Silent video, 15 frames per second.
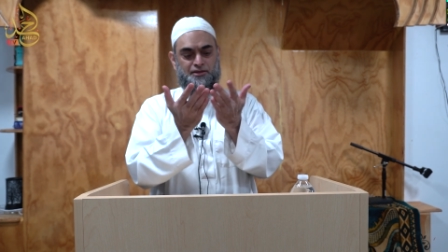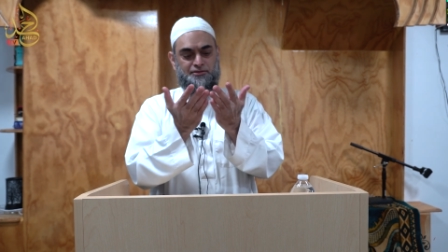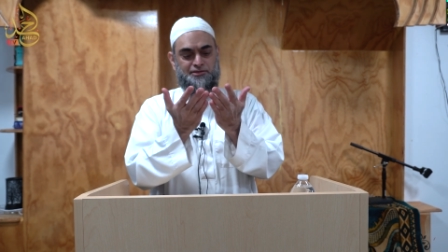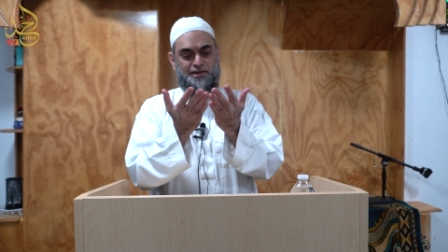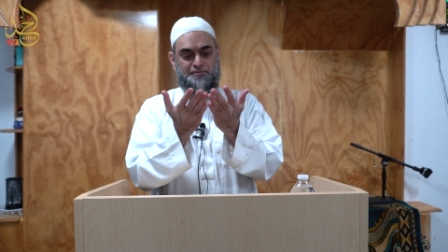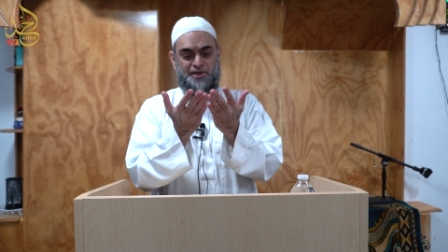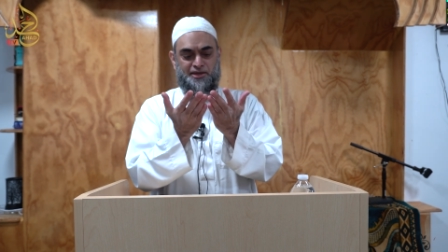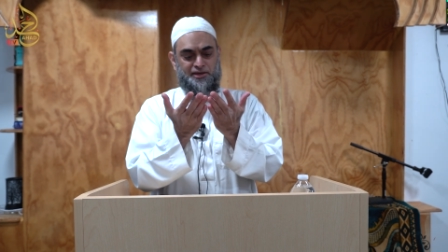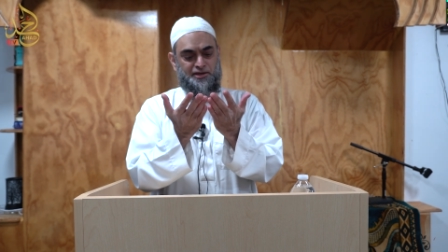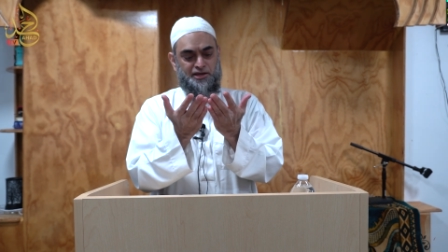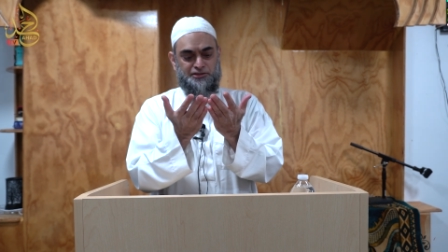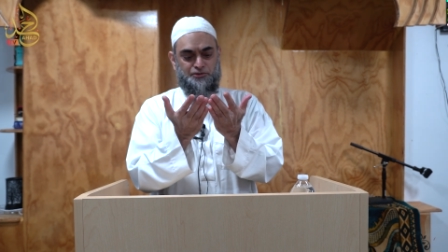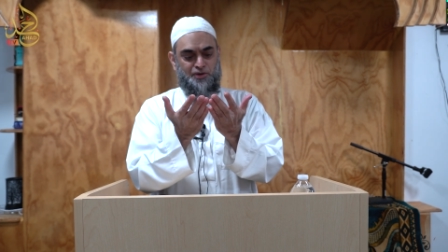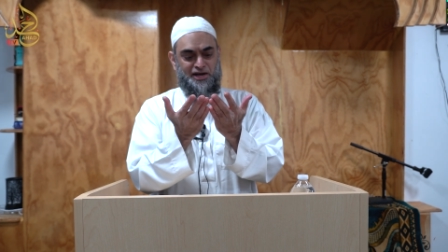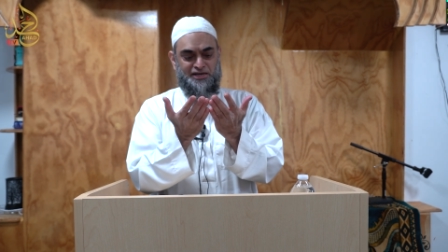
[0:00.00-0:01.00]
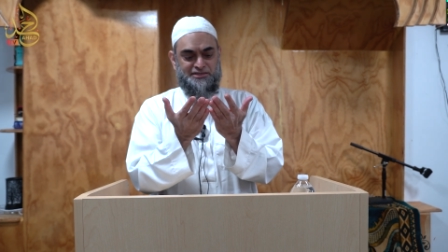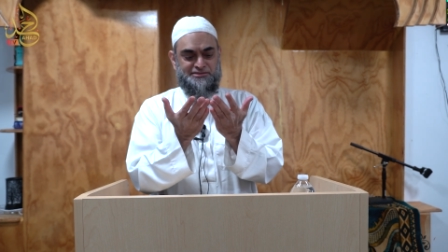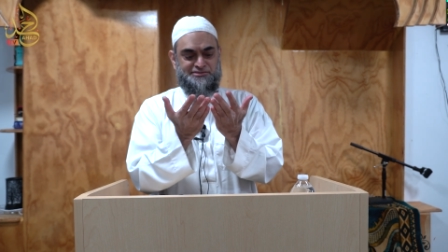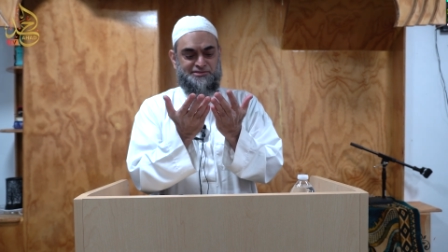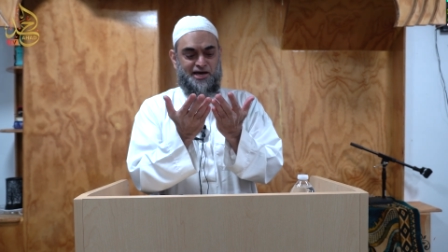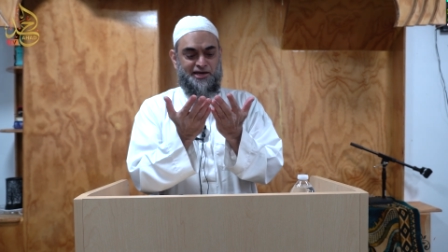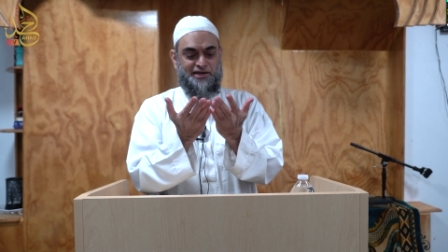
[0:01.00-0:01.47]
they're making a dua,
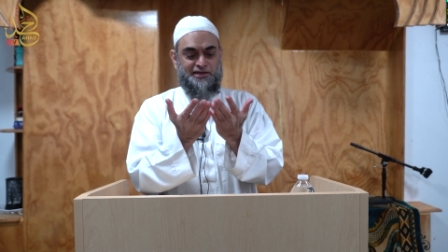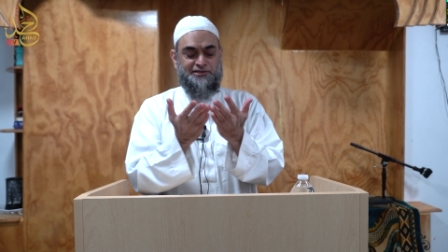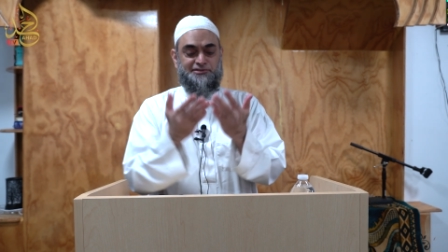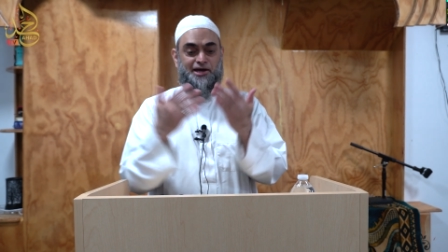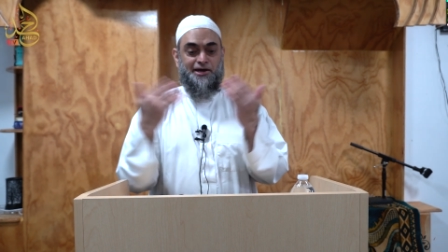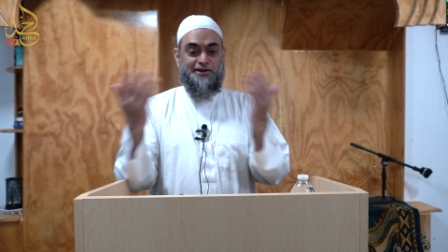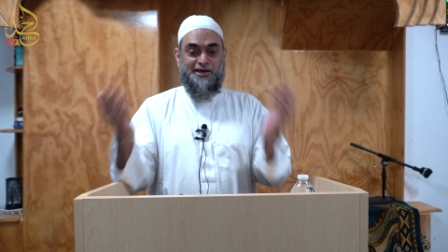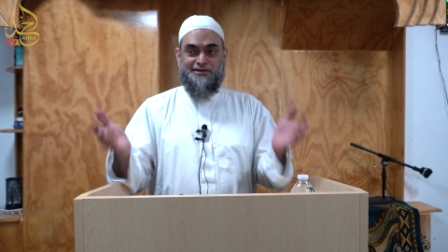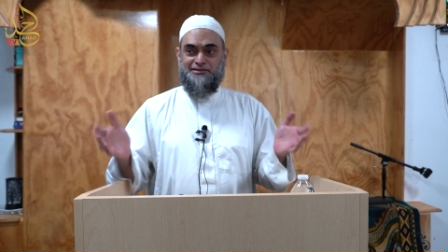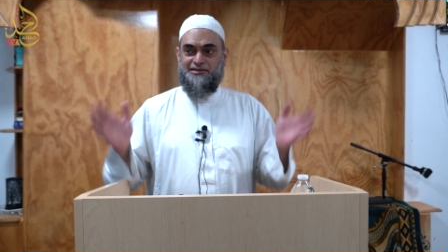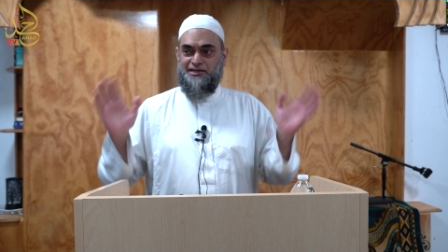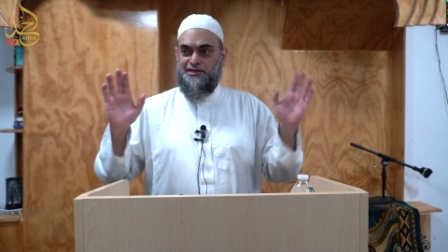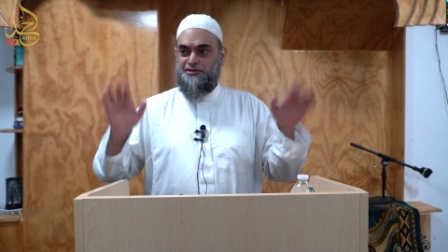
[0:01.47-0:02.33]
starting directly,